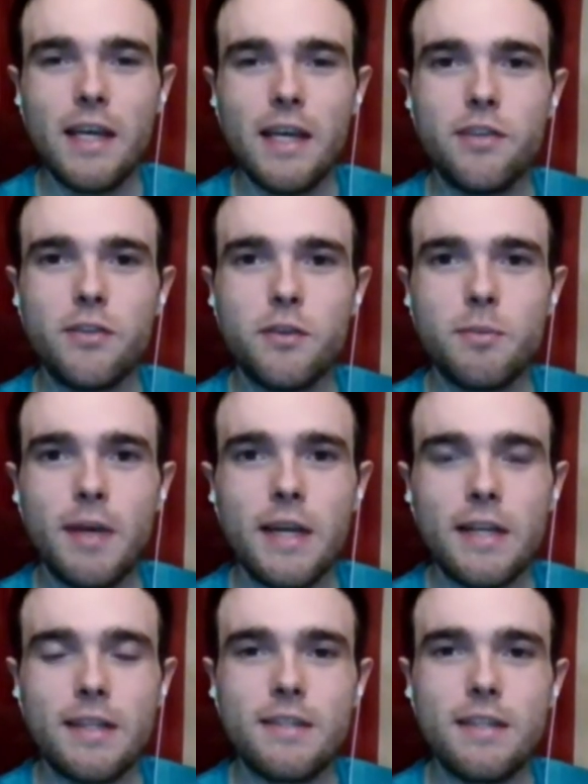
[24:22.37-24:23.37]
issues
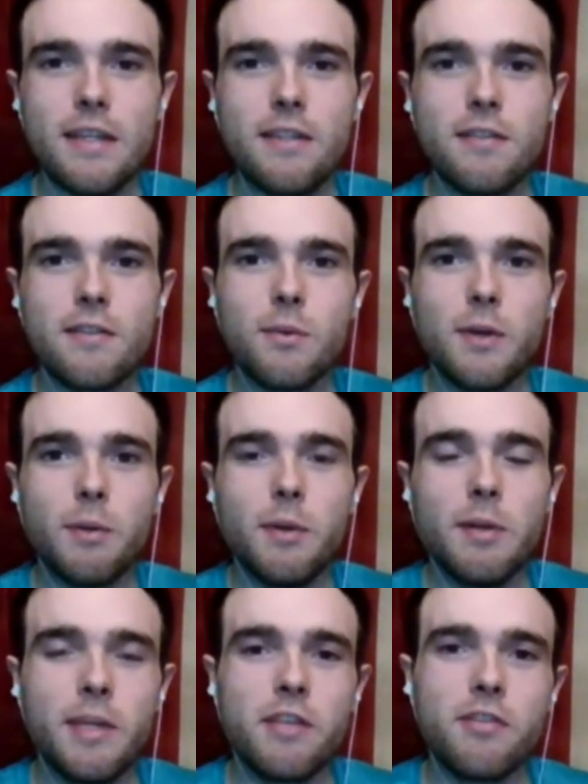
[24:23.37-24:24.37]
behind the scenes. So it
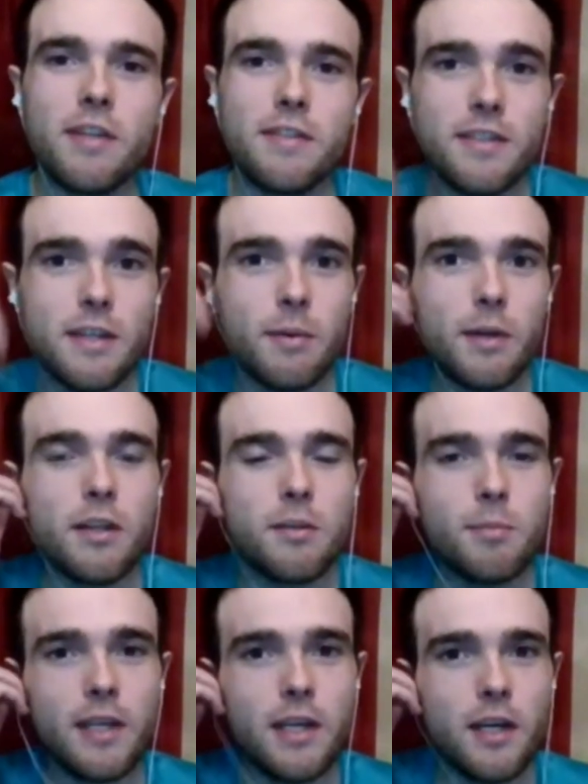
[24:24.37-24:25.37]
will be interesting to see what
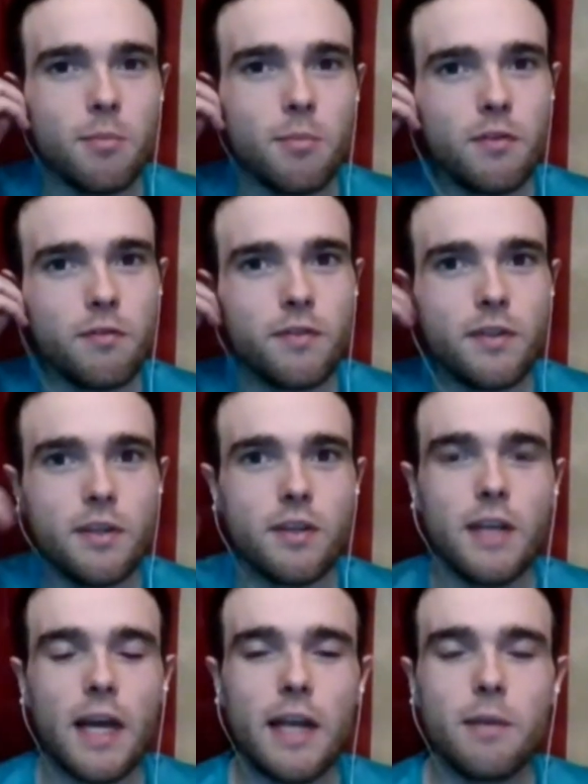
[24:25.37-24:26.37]
ultimately come of
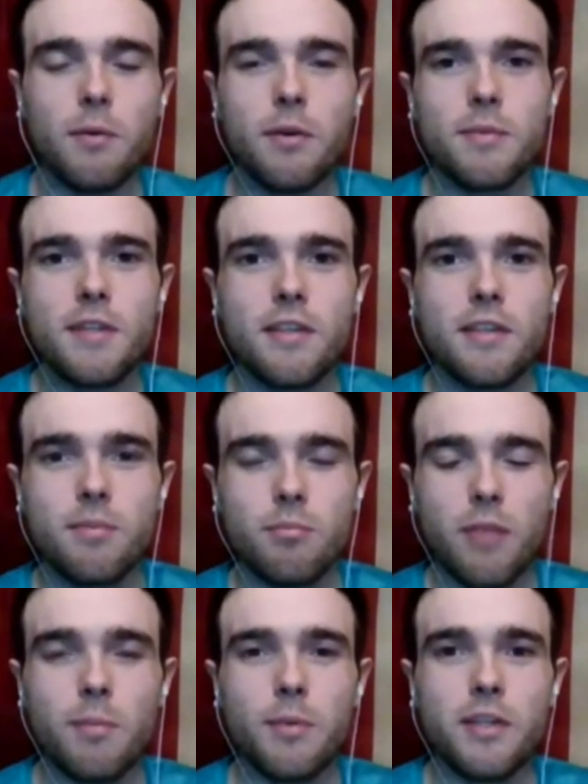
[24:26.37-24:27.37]
the can of worms that
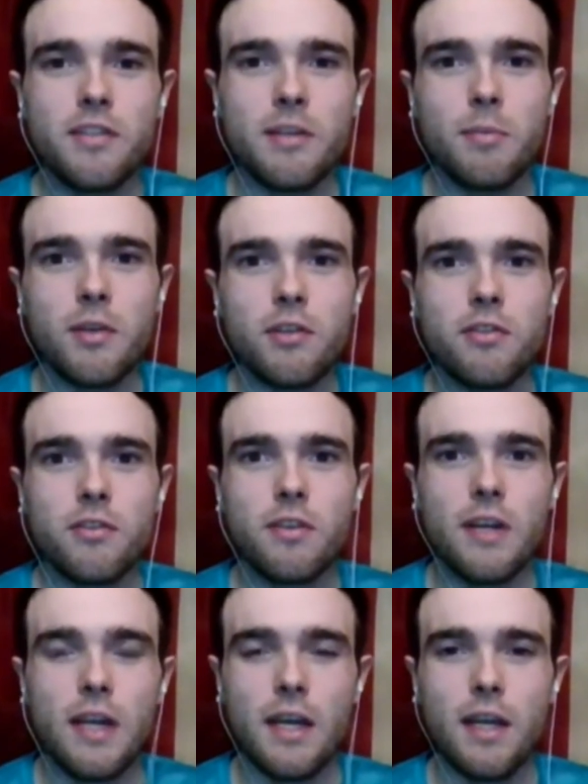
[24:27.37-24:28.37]
probably Jim
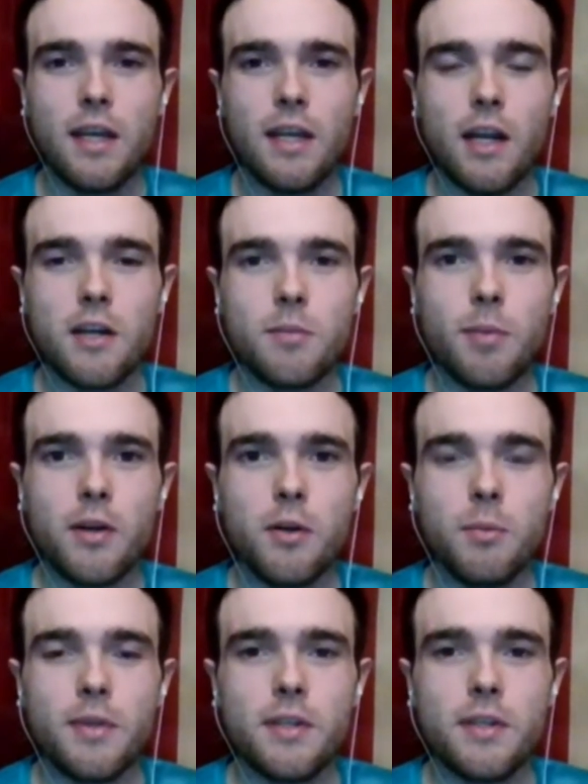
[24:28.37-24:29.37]
Bolger in large part
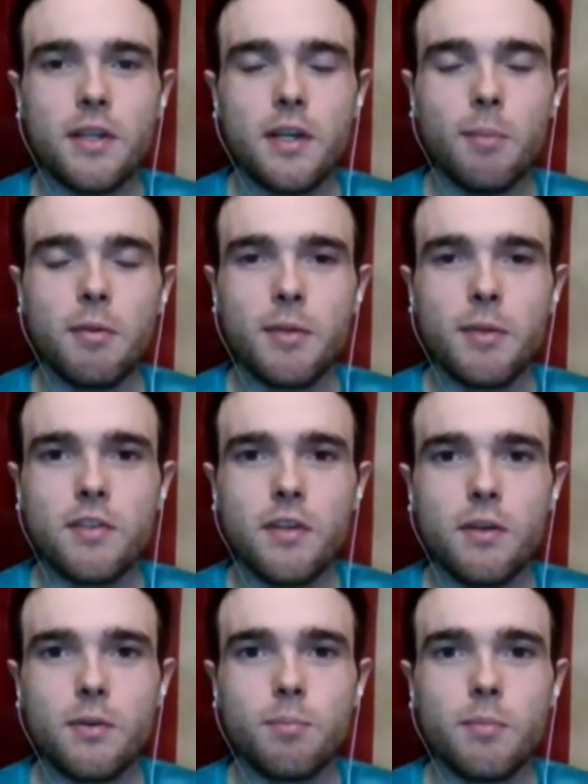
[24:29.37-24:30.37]
opened a couple of months
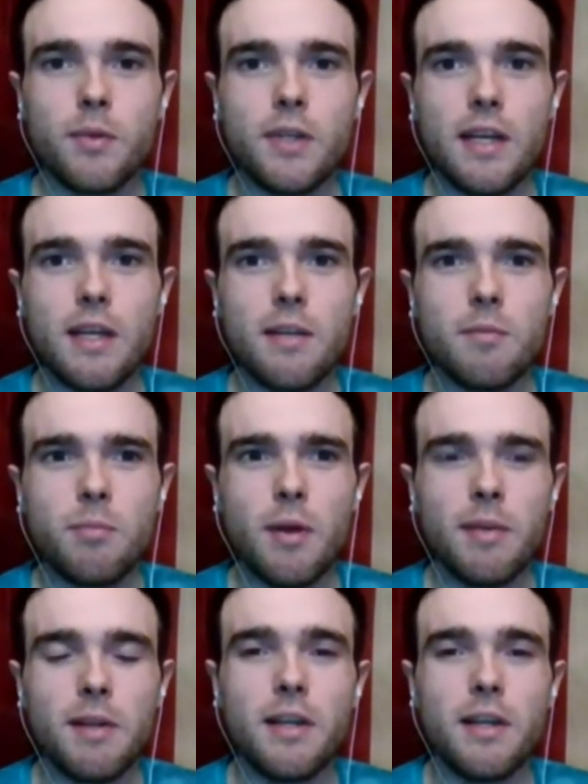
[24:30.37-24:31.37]
ago. But uh, it's
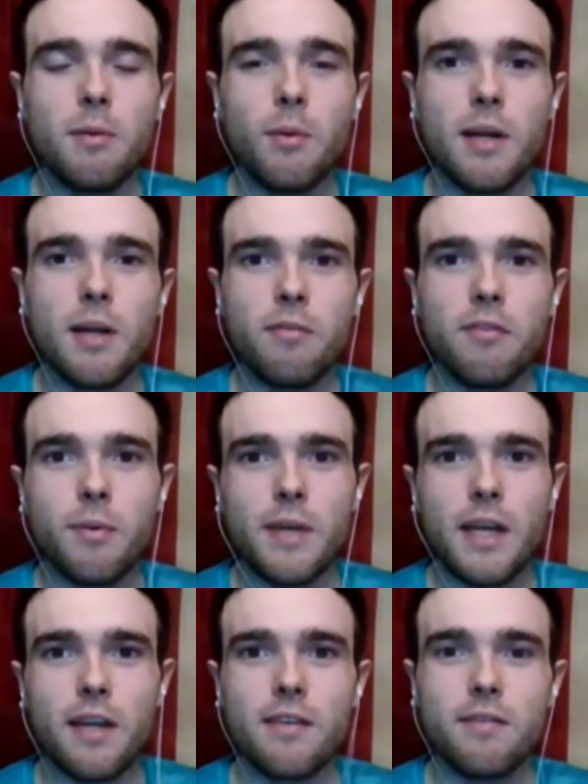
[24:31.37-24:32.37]
probably a little while before we
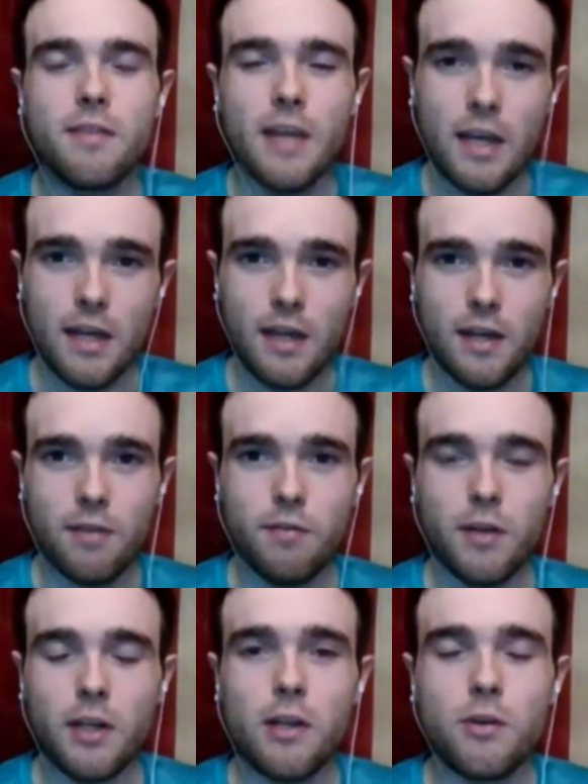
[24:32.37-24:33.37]
get
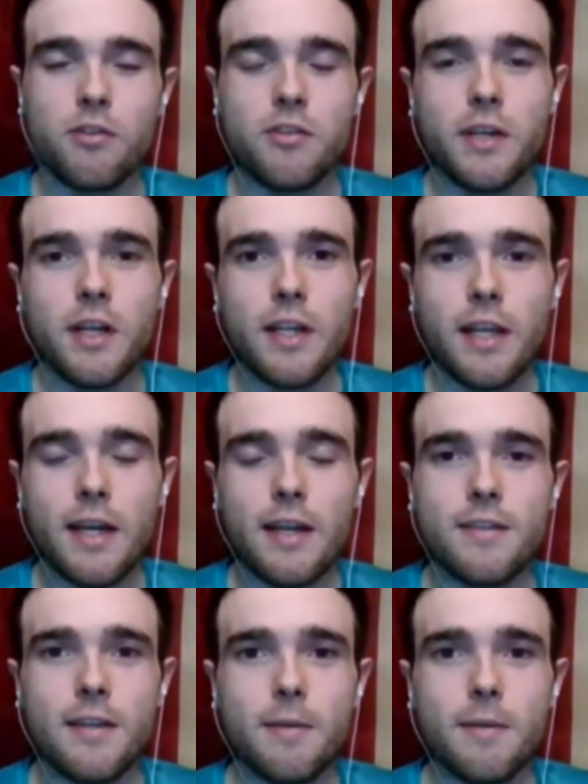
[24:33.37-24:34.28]
full closure on all that, I'd say.